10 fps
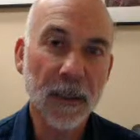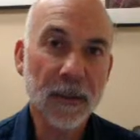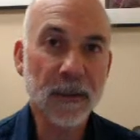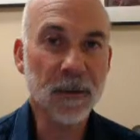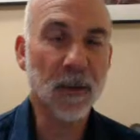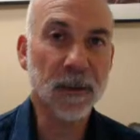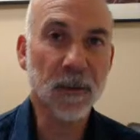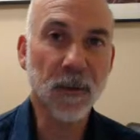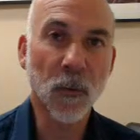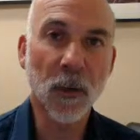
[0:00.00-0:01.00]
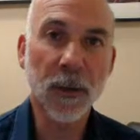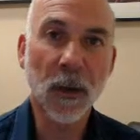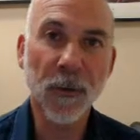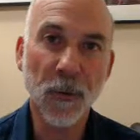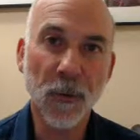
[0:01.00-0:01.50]
This is also the World
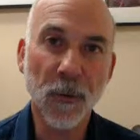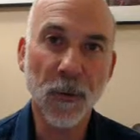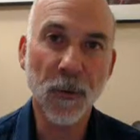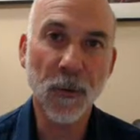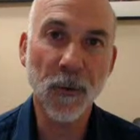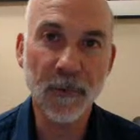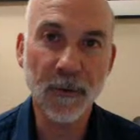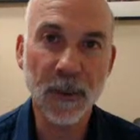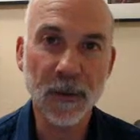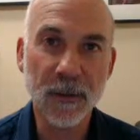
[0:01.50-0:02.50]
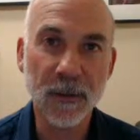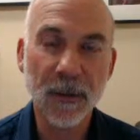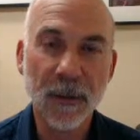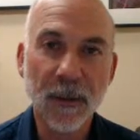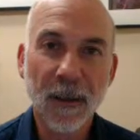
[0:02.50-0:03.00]
Health Organization's definition.
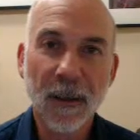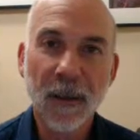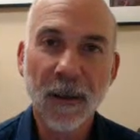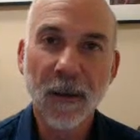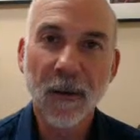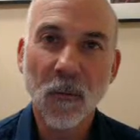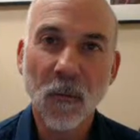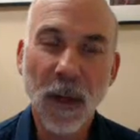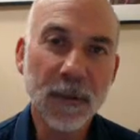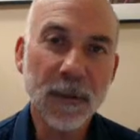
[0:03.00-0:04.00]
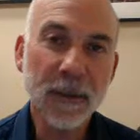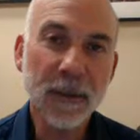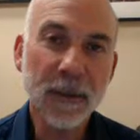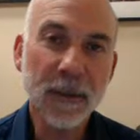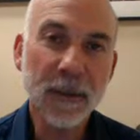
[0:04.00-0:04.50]
When I think
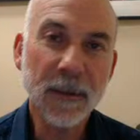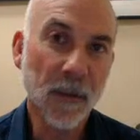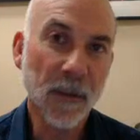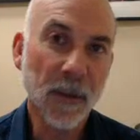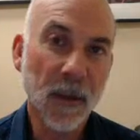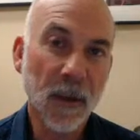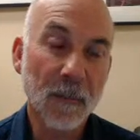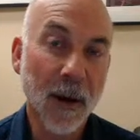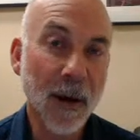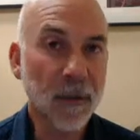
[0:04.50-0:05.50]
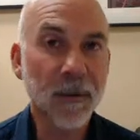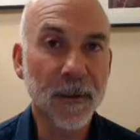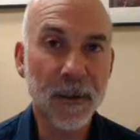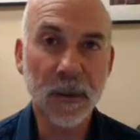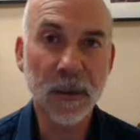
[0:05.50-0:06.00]
about health, my
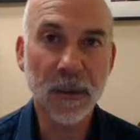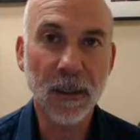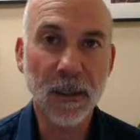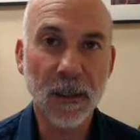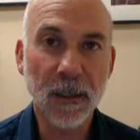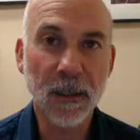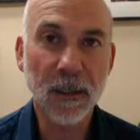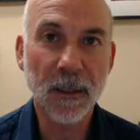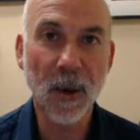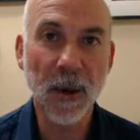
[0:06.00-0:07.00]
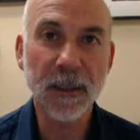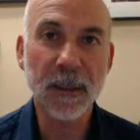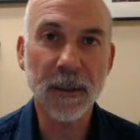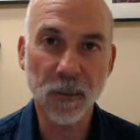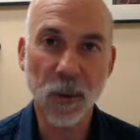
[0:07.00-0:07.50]
definition is that the
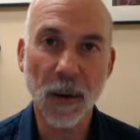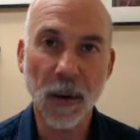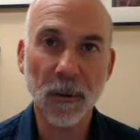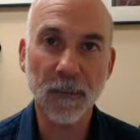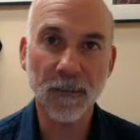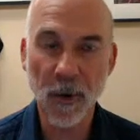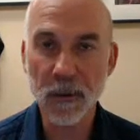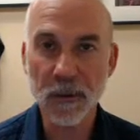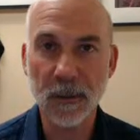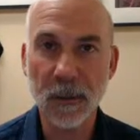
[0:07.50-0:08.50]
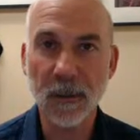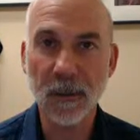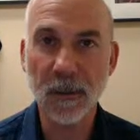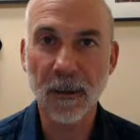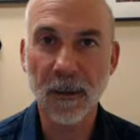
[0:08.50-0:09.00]
body is properly functioning
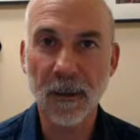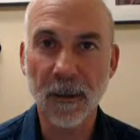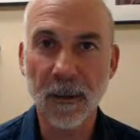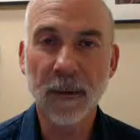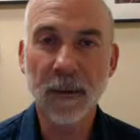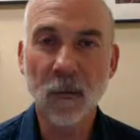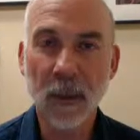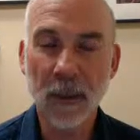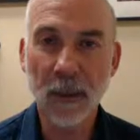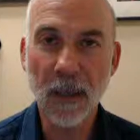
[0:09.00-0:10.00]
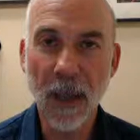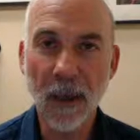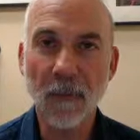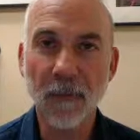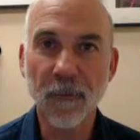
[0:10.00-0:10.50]
and we
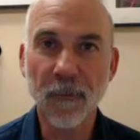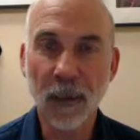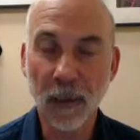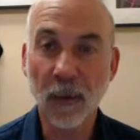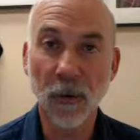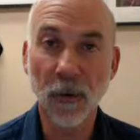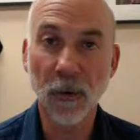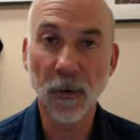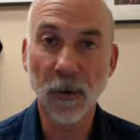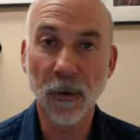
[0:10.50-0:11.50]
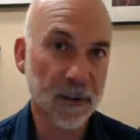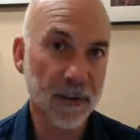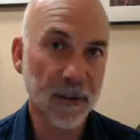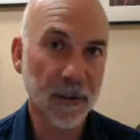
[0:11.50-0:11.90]
have little or no disease.